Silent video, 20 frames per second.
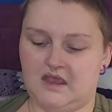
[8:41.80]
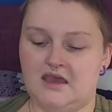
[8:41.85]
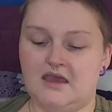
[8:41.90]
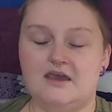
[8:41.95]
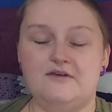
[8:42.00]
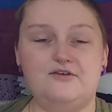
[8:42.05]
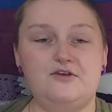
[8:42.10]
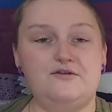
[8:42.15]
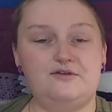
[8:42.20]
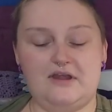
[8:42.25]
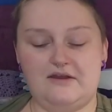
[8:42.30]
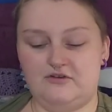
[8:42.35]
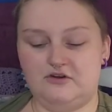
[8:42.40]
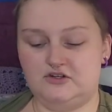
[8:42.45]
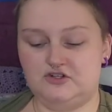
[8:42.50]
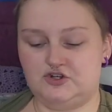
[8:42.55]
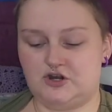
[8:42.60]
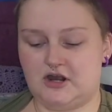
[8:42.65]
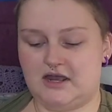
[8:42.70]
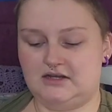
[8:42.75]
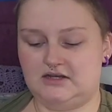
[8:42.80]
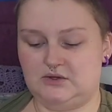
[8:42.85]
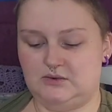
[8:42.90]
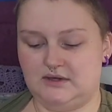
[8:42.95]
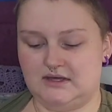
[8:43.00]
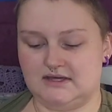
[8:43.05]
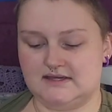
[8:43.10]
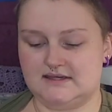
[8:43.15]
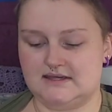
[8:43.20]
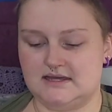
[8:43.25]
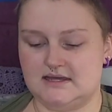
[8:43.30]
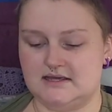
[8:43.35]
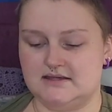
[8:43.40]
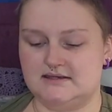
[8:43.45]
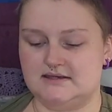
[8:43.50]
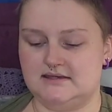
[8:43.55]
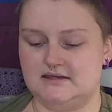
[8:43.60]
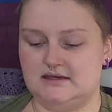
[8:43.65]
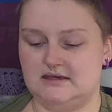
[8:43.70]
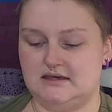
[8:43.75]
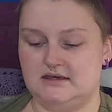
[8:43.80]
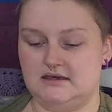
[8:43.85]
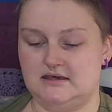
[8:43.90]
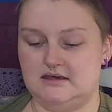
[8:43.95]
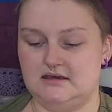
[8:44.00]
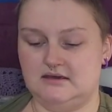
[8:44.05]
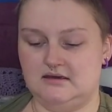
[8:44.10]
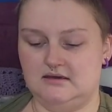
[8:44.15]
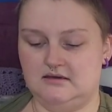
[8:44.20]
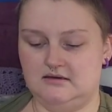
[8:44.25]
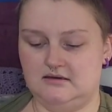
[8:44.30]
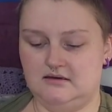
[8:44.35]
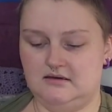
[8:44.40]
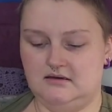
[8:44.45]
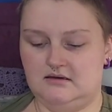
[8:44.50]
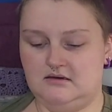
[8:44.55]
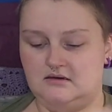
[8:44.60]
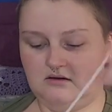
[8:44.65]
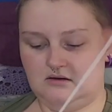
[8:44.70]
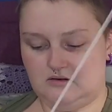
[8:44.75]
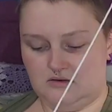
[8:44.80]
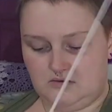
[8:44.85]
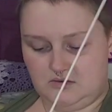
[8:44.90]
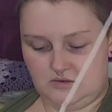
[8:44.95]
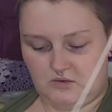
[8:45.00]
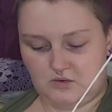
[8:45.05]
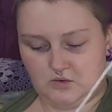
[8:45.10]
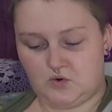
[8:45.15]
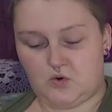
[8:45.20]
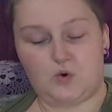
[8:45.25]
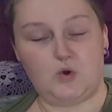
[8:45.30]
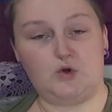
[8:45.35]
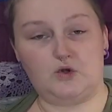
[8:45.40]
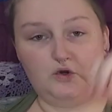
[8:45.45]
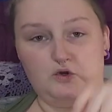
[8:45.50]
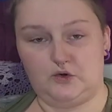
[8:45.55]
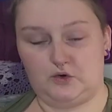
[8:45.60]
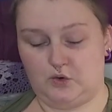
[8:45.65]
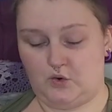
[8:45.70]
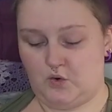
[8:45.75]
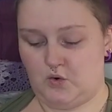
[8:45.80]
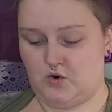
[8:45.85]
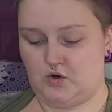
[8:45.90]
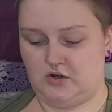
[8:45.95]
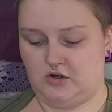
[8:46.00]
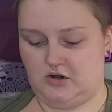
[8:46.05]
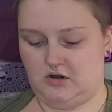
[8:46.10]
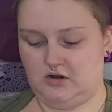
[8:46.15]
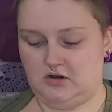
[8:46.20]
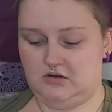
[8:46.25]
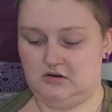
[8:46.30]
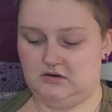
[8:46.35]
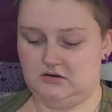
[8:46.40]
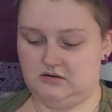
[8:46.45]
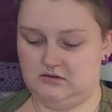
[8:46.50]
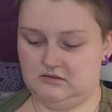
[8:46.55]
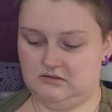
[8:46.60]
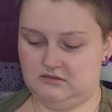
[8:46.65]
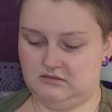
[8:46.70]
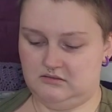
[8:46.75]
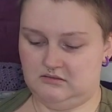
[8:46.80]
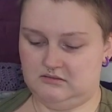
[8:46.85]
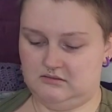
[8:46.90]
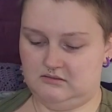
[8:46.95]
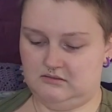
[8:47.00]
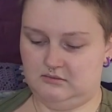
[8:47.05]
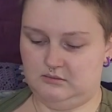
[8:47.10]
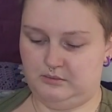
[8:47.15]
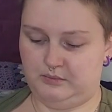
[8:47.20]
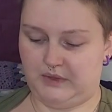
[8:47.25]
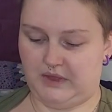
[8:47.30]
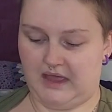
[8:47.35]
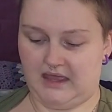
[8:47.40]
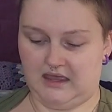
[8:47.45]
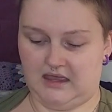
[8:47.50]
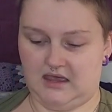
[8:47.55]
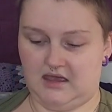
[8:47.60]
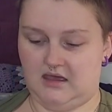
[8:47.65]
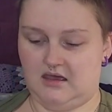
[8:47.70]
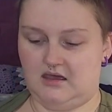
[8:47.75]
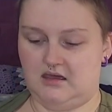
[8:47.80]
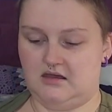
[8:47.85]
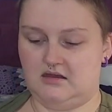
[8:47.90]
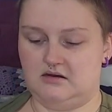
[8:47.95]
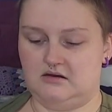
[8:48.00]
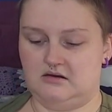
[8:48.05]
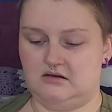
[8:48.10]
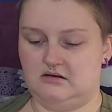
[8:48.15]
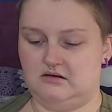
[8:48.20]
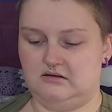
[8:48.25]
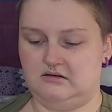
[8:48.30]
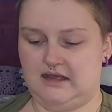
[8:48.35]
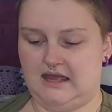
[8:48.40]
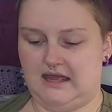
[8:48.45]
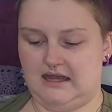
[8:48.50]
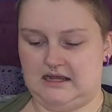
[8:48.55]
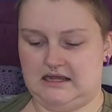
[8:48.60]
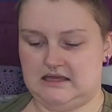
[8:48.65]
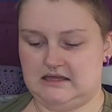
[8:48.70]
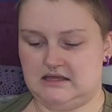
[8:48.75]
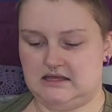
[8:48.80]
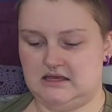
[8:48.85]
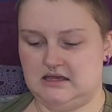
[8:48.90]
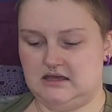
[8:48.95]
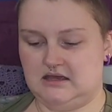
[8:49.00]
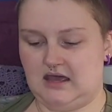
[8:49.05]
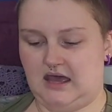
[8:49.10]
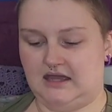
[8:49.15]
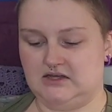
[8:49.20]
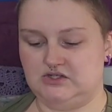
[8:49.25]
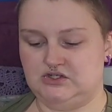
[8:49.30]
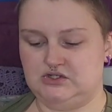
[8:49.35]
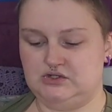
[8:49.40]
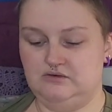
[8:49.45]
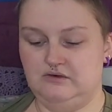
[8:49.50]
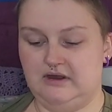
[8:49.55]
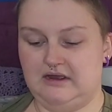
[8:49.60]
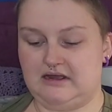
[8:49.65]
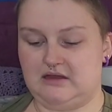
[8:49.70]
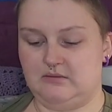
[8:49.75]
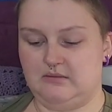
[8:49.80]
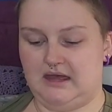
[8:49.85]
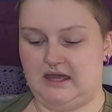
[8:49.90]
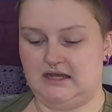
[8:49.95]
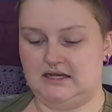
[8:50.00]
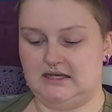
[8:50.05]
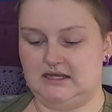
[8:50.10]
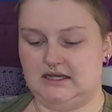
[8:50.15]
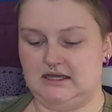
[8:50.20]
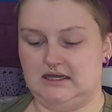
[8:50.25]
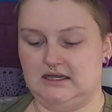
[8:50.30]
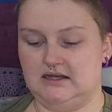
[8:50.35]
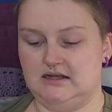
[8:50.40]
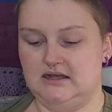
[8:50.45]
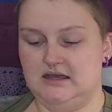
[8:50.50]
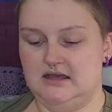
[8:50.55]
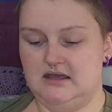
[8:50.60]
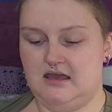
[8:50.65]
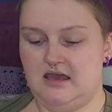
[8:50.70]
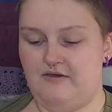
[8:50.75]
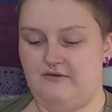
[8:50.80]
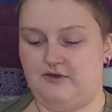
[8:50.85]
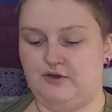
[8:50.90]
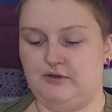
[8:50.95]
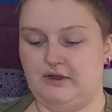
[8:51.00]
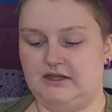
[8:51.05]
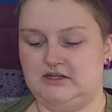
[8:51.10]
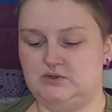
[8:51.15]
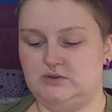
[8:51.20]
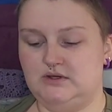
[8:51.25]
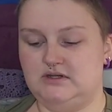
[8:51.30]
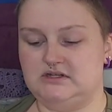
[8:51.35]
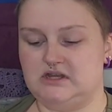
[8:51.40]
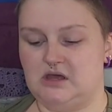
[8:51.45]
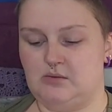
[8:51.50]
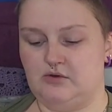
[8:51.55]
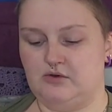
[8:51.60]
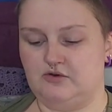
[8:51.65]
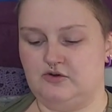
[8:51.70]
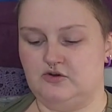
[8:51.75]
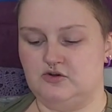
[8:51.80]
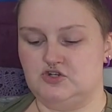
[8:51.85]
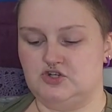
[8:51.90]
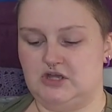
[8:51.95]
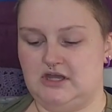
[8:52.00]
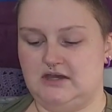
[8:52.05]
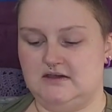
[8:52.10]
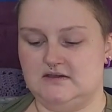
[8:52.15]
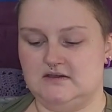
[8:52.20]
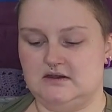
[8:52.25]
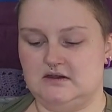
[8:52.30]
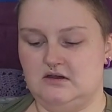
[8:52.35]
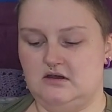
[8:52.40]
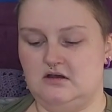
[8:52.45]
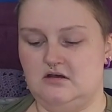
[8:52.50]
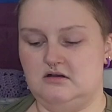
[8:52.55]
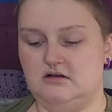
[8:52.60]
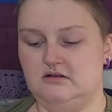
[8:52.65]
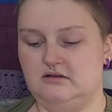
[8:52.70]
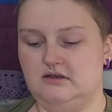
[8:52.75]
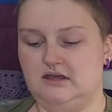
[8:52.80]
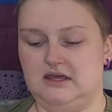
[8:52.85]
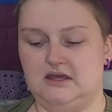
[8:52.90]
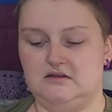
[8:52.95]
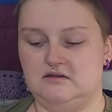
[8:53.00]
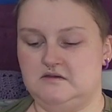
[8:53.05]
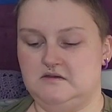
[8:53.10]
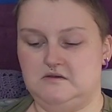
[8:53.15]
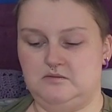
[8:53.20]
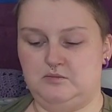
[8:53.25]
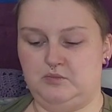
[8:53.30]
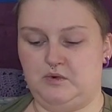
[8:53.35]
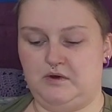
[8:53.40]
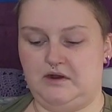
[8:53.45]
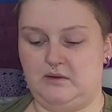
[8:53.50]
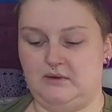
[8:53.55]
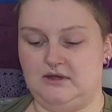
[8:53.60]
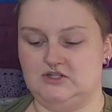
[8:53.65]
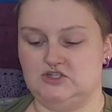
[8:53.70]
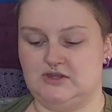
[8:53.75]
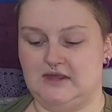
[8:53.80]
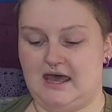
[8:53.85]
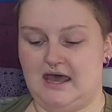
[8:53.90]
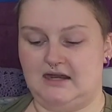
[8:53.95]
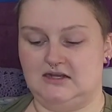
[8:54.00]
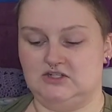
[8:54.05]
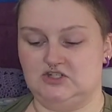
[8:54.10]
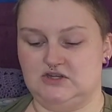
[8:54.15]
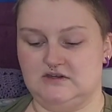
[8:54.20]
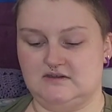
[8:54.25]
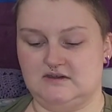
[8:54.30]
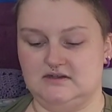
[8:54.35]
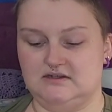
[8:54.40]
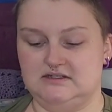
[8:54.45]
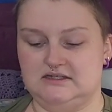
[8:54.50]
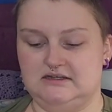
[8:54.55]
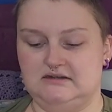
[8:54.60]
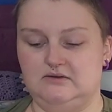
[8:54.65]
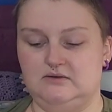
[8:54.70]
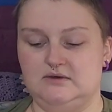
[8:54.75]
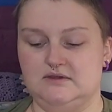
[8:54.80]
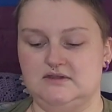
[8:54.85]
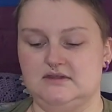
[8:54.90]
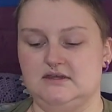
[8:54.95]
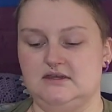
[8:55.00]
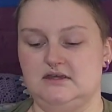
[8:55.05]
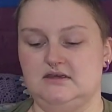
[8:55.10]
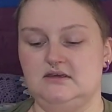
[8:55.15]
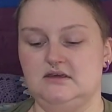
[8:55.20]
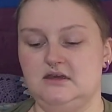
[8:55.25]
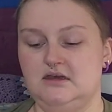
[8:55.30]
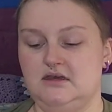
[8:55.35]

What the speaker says: If you've never tried doing a C2C, corner to corner blanket or anything, I do recommend it. If you like doing double crochets at all, it's pretty much that. It's just continuously